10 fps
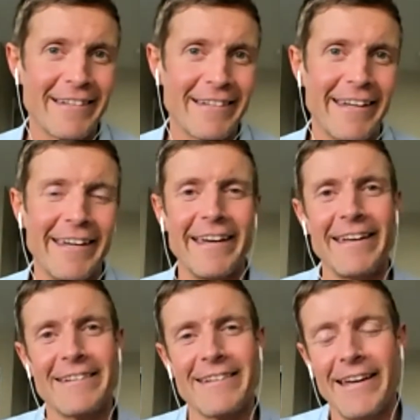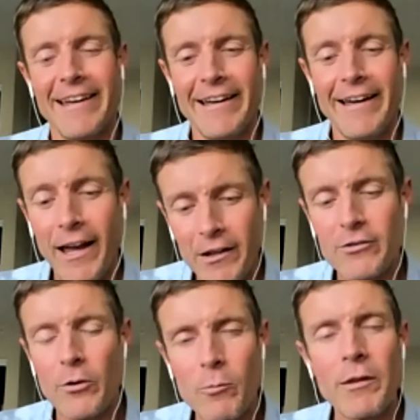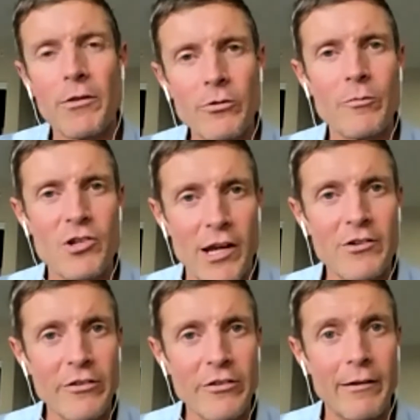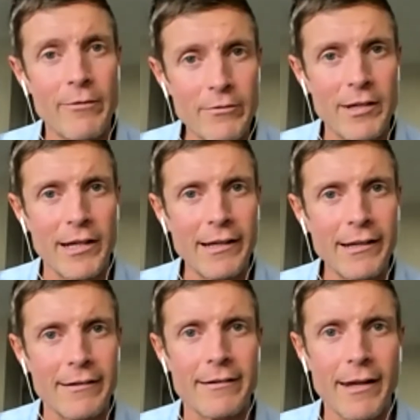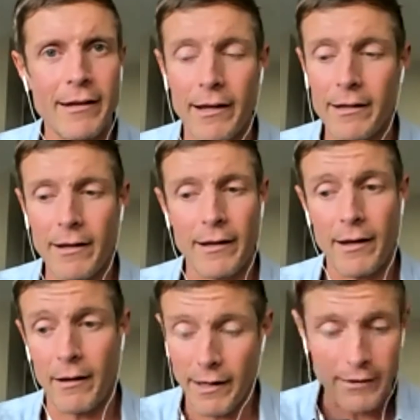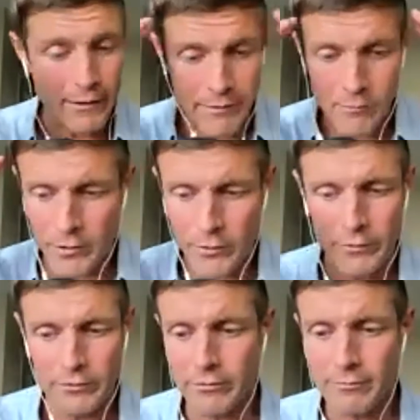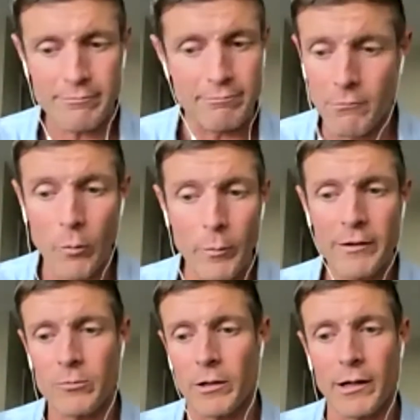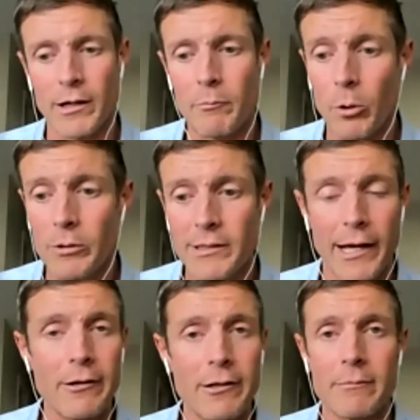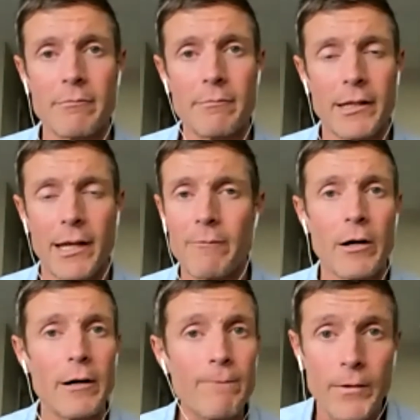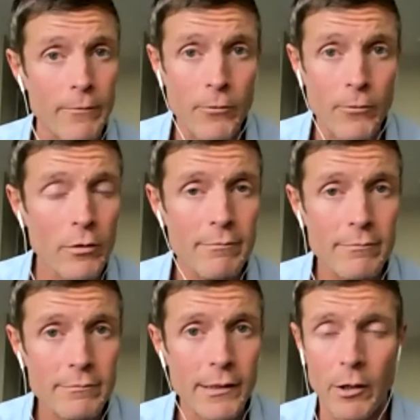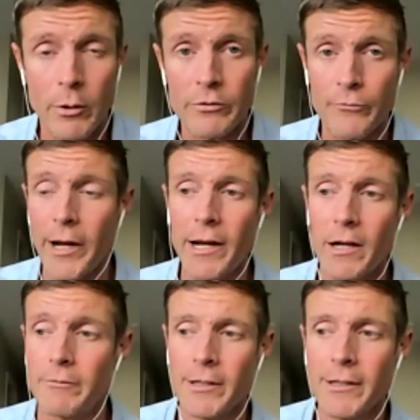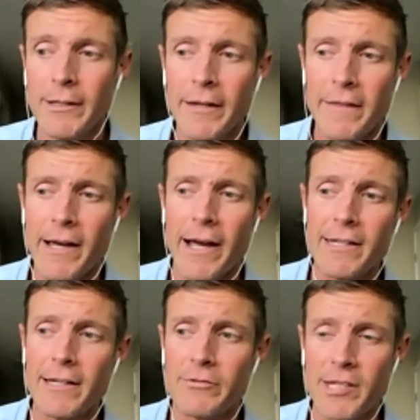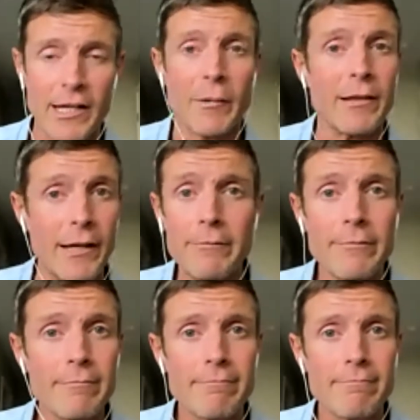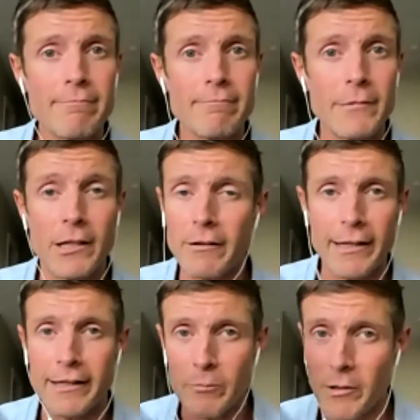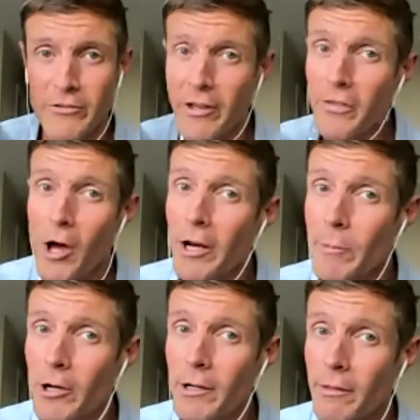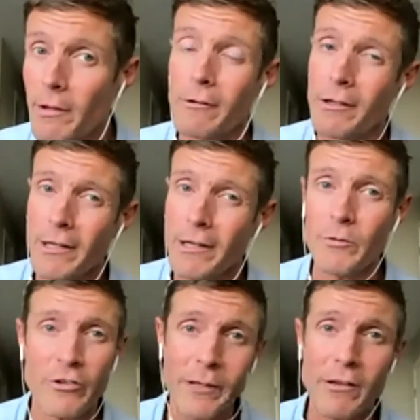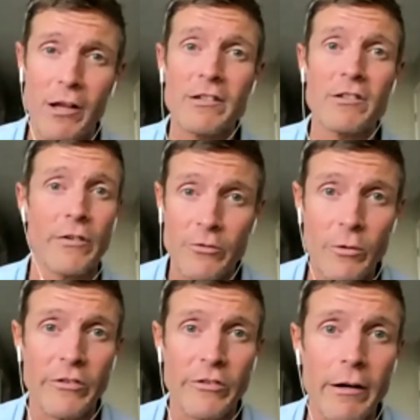And so I went through some changes at 15, and I had one of those moments where I broke down and became very fearful. I was afraid of the idea of taking my life. Like as much as I thought about it, I thought, oh, life would just be a lot easier if I just wasn't here.